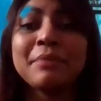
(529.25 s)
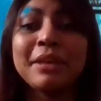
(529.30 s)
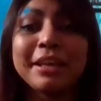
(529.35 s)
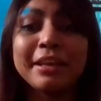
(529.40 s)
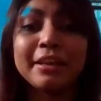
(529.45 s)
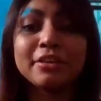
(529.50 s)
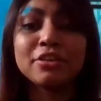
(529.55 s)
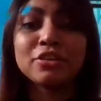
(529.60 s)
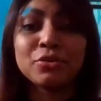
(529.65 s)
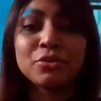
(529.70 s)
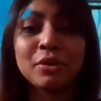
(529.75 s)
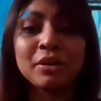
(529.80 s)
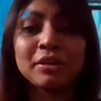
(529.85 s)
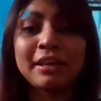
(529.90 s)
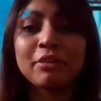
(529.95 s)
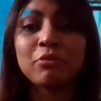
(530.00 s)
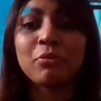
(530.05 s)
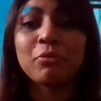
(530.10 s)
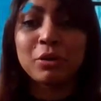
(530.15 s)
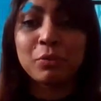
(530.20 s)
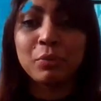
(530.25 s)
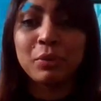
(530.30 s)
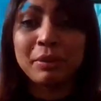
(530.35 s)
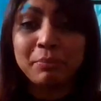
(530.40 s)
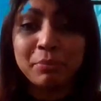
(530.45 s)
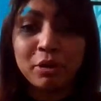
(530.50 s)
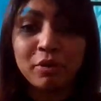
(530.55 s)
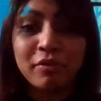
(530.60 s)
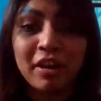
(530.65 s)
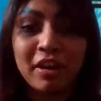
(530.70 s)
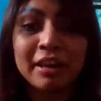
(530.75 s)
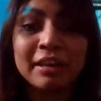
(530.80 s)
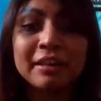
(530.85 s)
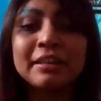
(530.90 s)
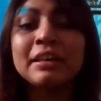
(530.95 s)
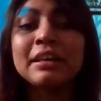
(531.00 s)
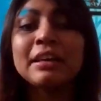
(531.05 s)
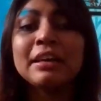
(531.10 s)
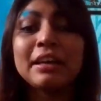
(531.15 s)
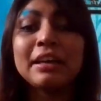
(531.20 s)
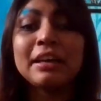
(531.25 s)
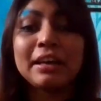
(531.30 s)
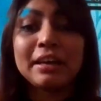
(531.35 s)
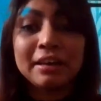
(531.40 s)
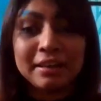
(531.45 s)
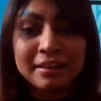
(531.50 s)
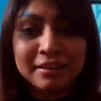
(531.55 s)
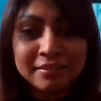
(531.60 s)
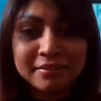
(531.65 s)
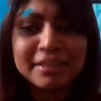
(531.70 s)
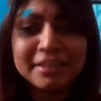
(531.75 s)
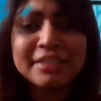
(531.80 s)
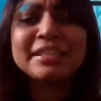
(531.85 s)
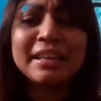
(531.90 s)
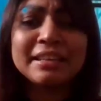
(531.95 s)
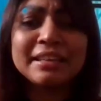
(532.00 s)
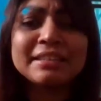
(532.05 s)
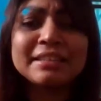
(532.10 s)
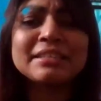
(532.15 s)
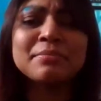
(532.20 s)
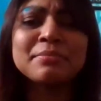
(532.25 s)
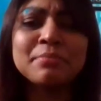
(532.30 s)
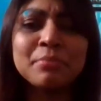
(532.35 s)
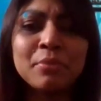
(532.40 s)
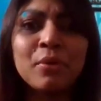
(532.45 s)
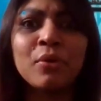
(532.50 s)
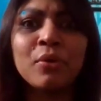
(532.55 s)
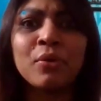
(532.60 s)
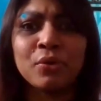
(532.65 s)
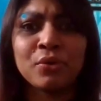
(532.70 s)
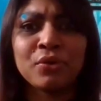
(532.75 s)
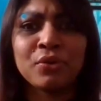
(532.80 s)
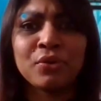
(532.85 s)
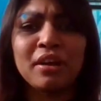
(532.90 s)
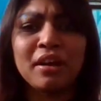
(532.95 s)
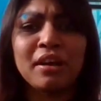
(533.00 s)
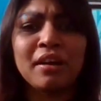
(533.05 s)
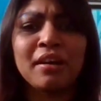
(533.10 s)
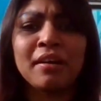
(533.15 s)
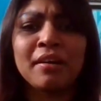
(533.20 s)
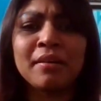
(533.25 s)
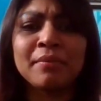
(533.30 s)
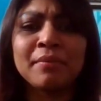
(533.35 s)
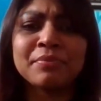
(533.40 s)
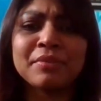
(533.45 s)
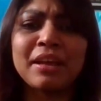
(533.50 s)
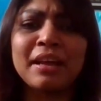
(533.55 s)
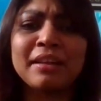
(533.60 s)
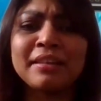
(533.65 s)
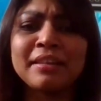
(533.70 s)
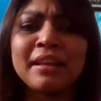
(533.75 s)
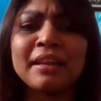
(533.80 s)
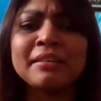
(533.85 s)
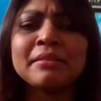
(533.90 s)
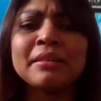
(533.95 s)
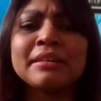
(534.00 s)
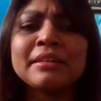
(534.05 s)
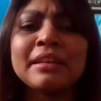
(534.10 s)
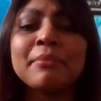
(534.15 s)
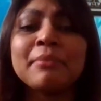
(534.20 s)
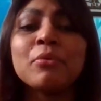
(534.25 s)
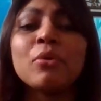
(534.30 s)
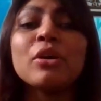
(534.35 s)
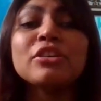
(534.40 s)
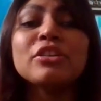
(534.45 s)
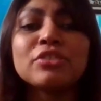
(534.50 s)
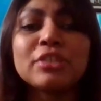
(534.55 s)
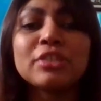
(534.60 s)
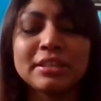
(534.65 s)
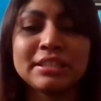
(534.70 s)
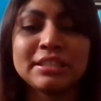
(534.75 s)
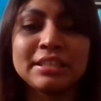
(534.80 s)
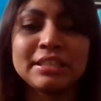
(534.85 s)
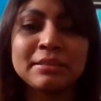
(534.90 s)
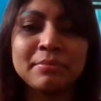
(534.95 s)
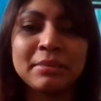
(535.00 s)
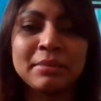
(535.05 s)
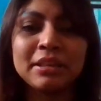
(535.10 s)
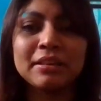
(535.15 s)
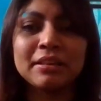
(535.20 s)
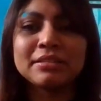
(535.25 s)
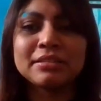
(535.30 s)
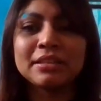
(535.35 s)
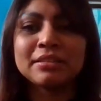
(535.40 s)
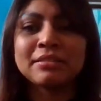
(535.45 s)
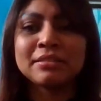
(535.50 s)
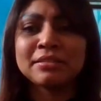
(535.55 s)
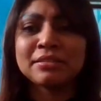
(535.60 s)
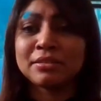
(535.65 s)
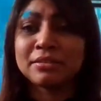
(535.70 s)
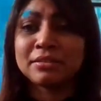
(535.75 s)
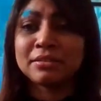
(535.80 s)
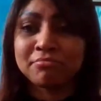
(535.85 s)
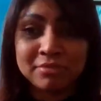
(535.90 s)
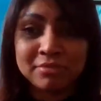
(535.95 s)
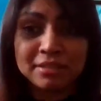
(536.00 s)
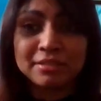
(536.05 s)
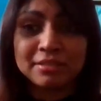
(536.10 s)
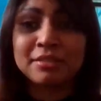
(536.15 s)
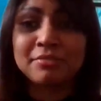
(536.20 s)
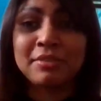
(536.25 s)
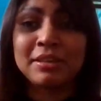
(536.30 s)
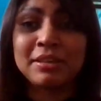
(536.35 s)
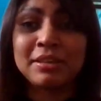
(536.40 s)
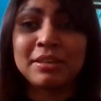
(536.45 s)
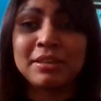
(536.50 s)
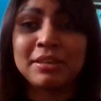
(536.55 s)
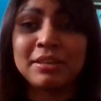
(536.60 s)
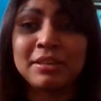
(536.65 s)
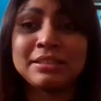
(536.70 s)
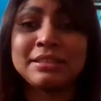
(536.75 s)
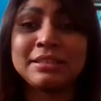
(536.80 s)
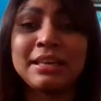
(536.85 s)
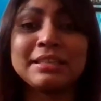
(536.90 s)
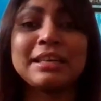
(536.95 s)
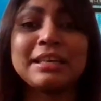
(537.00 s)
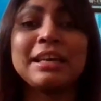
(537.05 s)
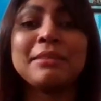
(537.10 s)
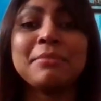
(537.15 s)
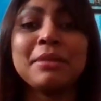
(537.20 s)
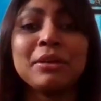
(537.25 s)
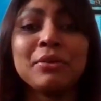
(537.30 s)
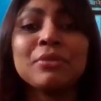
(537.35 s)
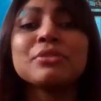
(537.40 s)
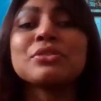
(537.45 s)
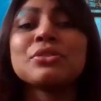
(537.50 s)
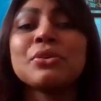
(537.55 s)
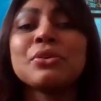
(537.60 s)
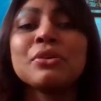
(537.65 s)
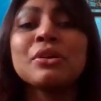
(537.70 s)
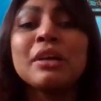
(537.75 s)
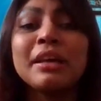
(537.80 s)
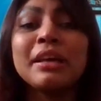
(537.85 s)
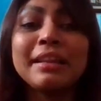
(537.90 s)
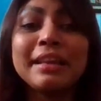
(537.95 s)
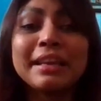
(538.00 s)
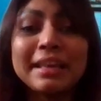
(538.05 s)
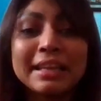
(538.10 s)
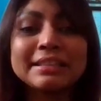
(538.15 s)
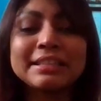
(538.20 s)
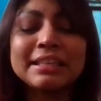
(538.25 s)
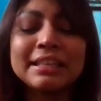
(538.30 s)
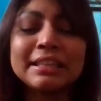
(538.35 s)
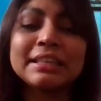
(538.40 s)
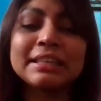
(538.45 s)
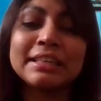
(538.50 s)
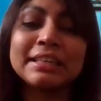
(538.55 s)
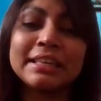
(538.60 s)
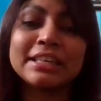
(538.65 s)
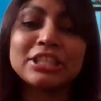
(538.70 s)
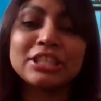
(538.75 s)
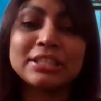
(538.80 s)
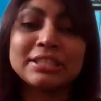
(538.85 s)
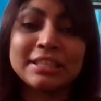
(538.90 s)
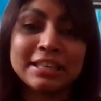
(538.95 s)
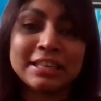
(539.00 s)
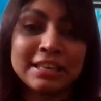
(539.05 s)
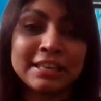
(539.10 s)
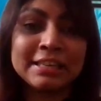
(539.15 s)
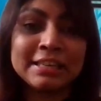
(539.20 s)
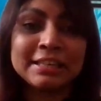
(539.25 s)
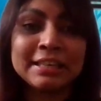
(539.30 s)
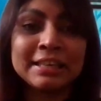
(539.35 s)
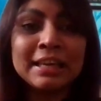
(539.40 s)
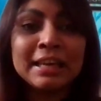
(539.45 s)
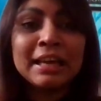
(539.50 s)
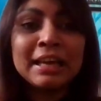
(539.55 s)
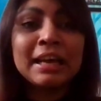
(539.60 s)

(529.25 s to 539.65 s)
making sure that what we provide retains more, and then they're more interested because it doesn't waste their time, and also they can see the connections clearly.